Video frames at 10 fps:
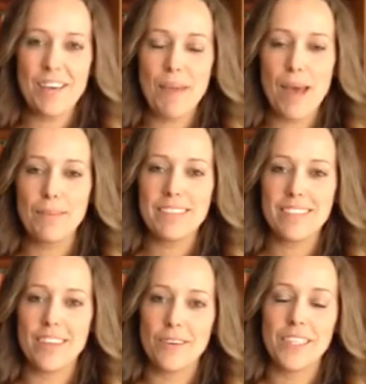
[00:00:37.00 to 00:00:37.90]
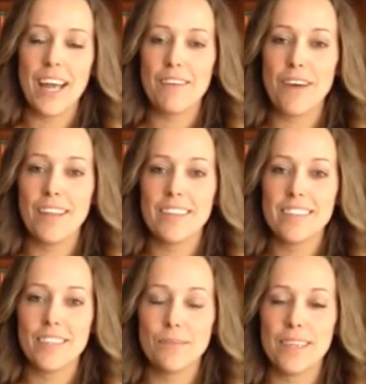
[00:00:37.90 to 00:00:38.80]
I'm Abby Sloan, and I
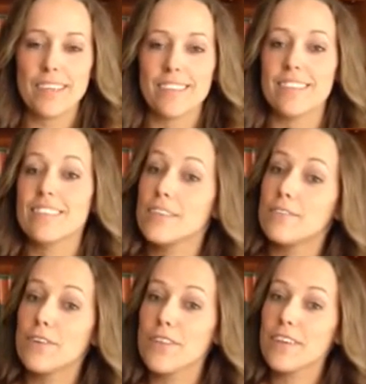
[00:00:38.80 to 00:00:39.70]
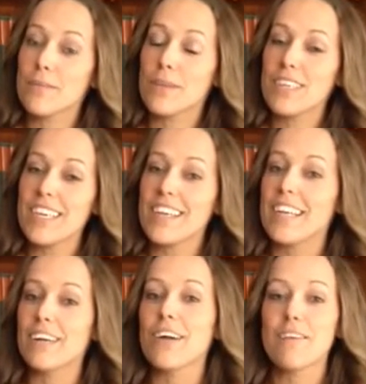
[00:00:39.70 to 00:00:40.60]
volunteer because it's good for the community
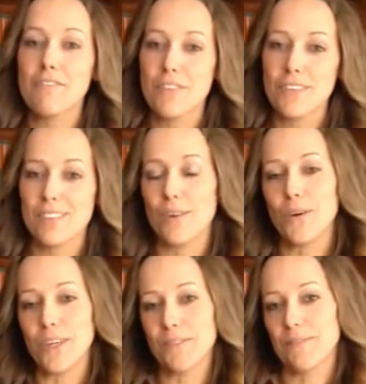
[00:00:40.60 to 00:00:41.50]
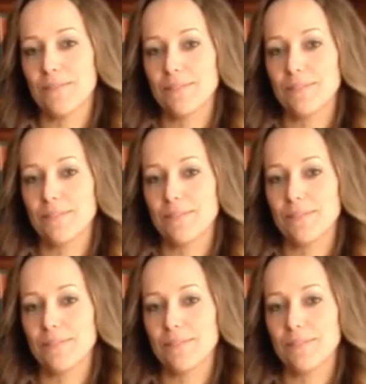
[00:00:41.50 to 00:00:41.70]
and great for the soul.